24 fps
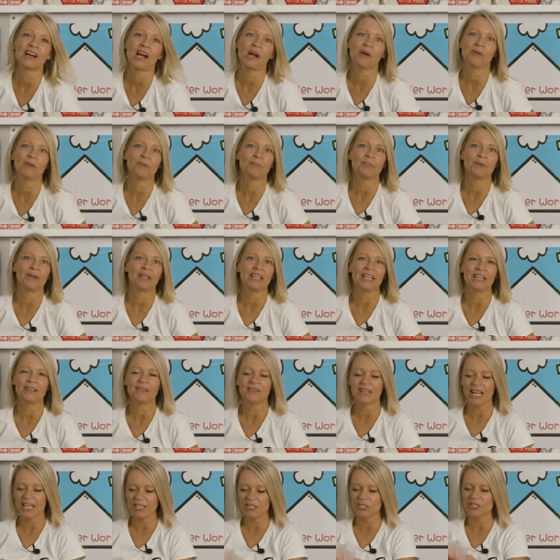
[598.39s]
I would put
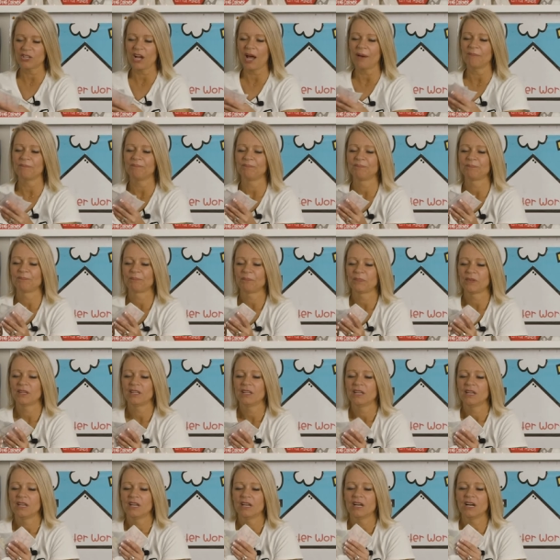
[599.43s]
it. Nice job.
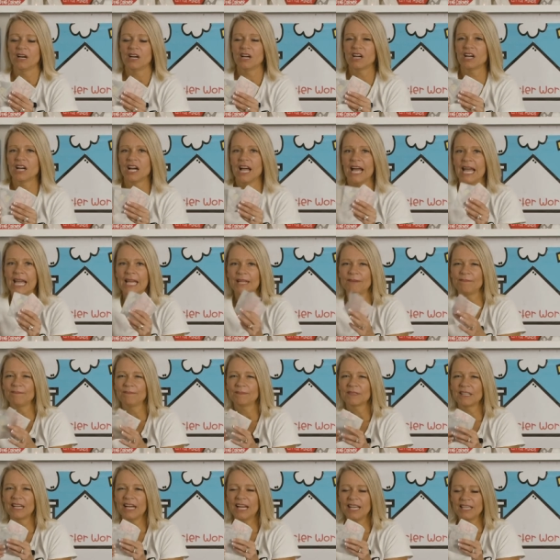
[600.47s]
All right,
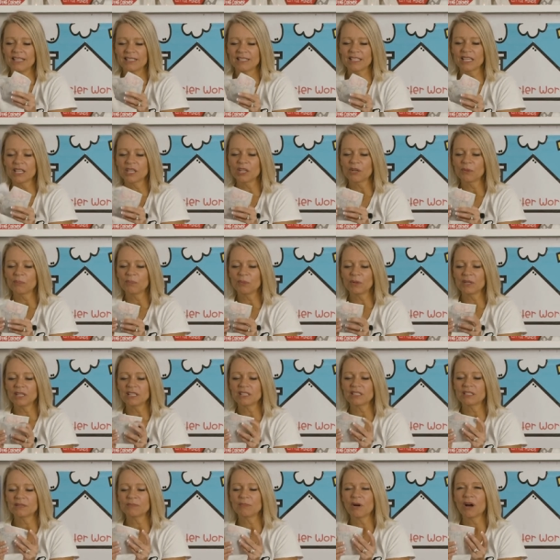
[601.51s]
I see you're
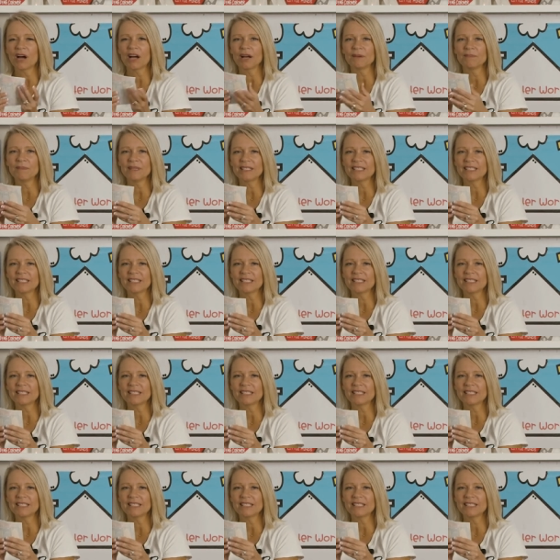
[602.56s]
pretty smart.